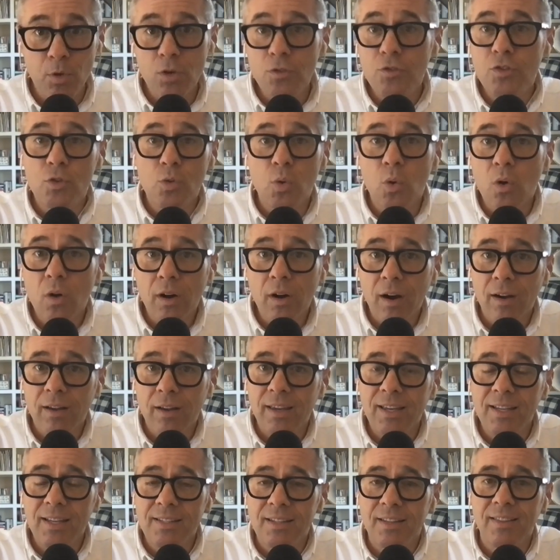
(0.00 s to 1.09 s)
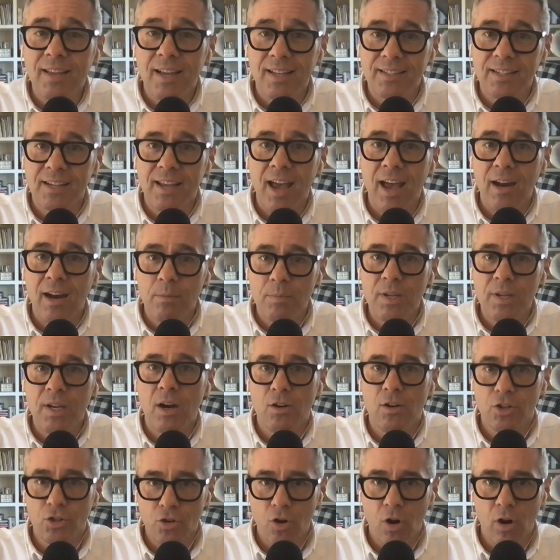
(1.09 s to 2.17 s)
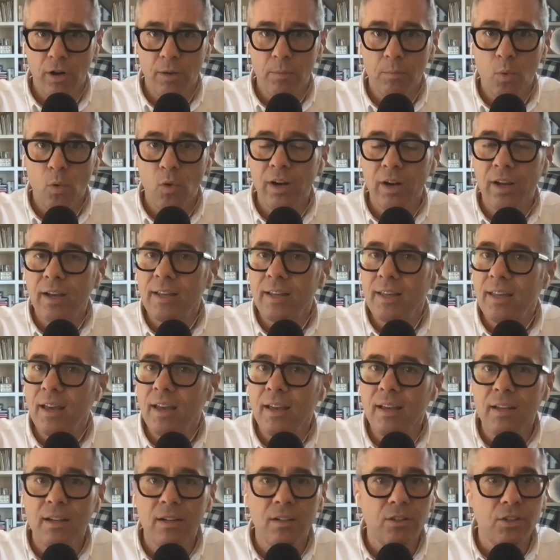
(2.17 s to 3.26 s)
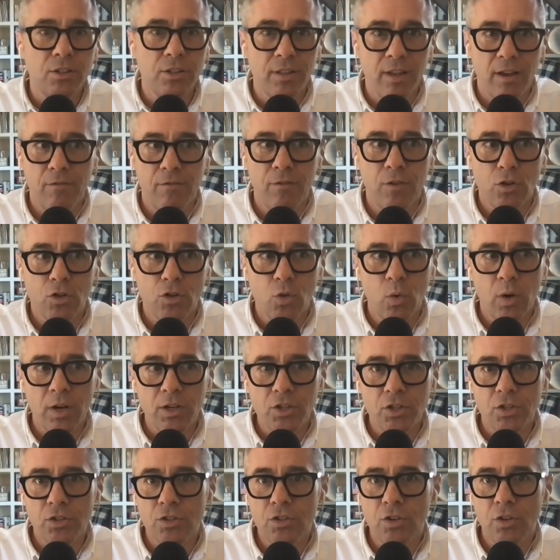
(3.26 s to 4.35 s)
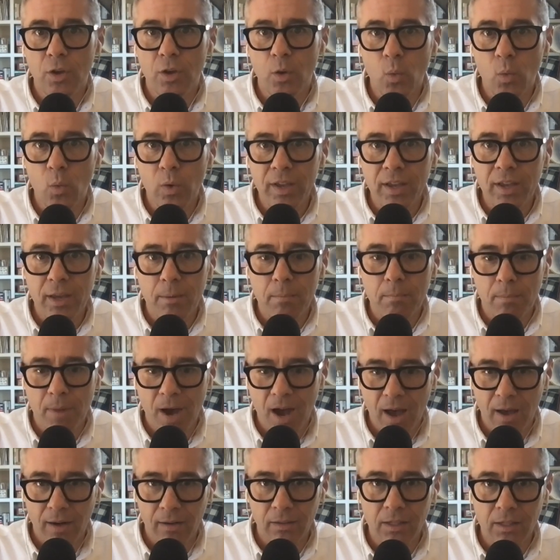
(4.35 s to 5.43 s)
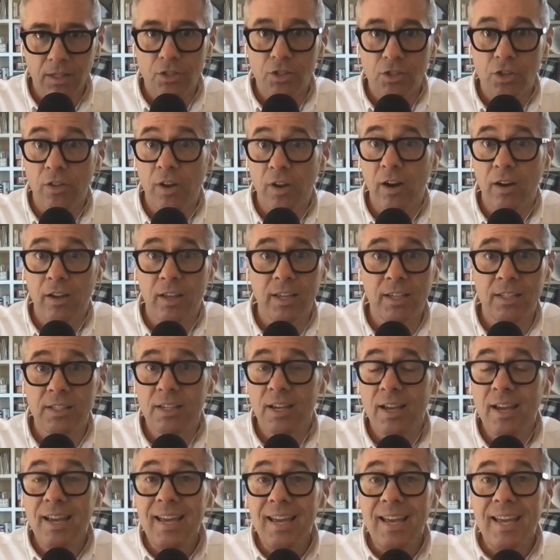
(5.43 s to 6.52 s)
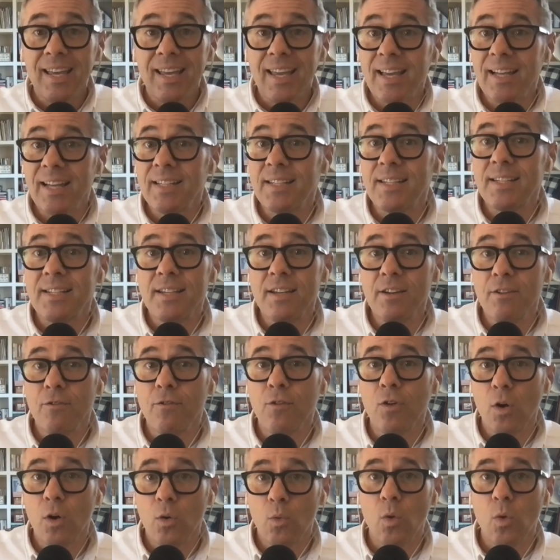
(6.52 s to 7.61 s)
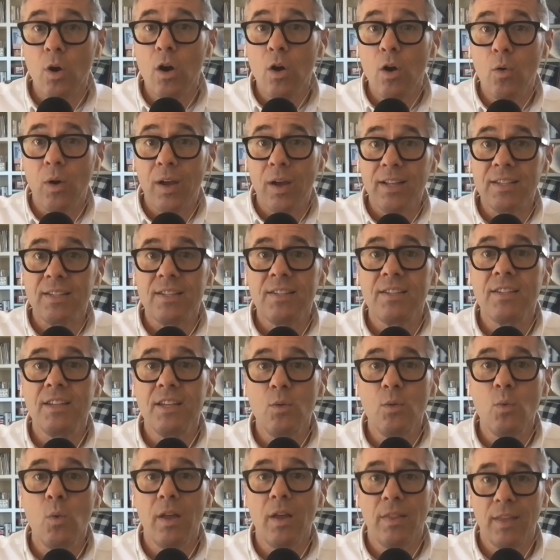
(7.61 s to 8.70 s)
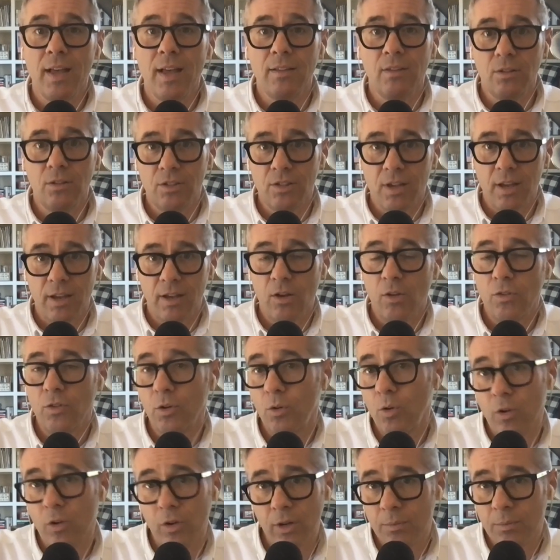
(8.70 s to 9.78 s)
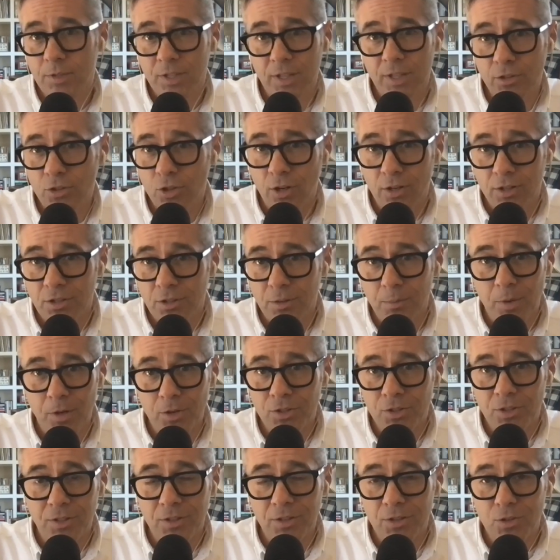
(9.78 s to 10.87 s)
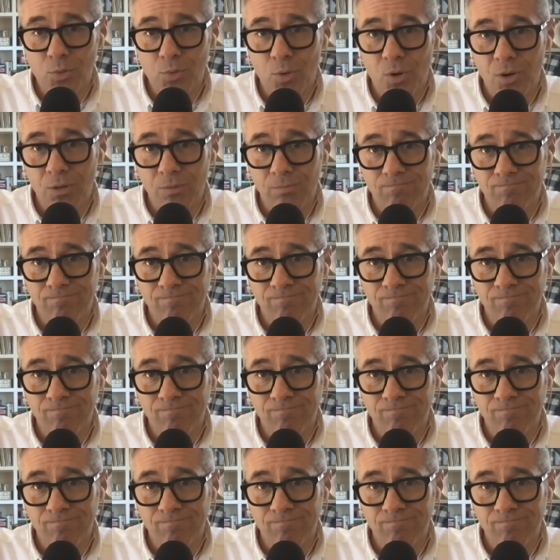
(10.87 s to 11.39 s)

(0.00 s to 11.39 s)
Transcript: moves toward our kids, that's got to be our starting point, again, to that first question, so that we can model it, so that our kids can sit front row and see what that looks like on the grownups they trust the most in this world.